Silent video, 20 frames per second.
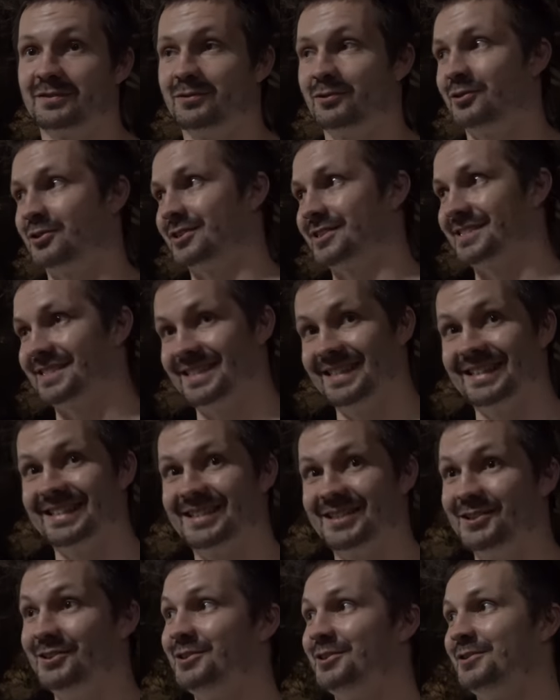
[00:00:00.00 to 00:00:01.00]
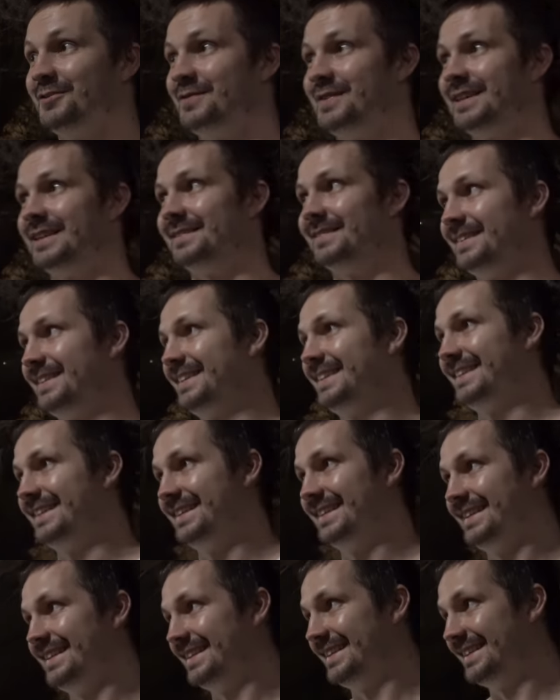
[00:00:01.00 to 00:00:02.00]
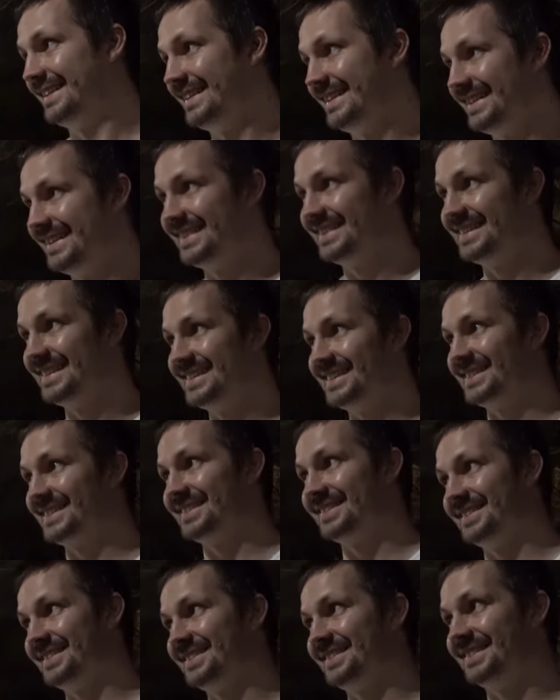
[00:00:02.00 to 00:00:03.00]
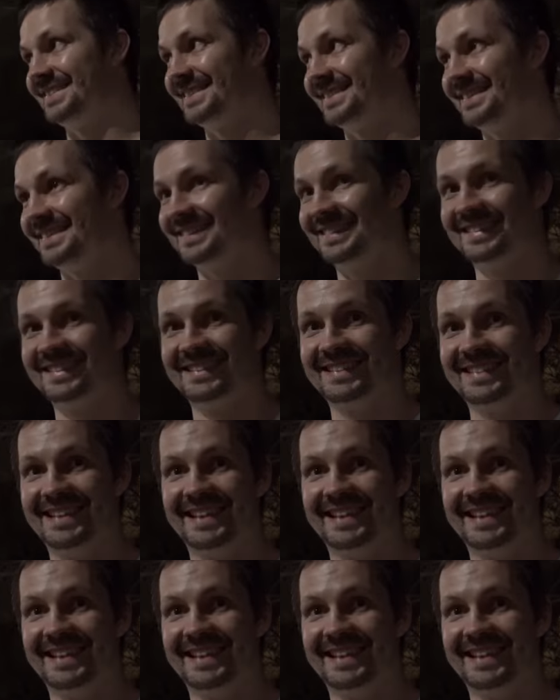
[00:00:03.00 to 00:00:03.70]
fours, yeah, two of them. Then you could so, still be flyweight.